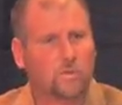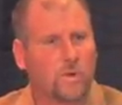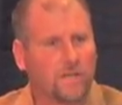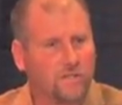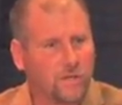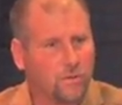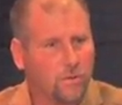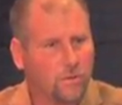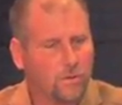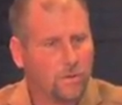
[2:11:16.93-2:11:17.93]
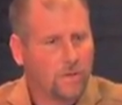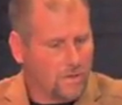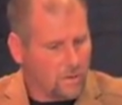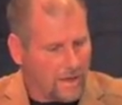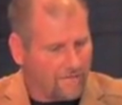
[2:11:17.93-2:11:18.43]
22,
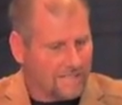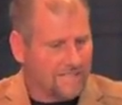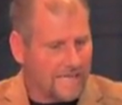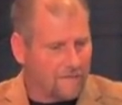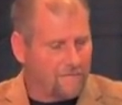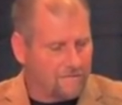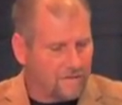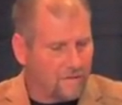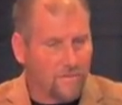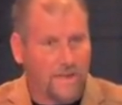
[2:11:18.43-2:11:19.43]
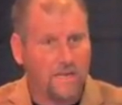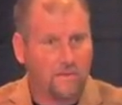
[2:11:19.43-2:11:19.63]
you have Isaiah 53.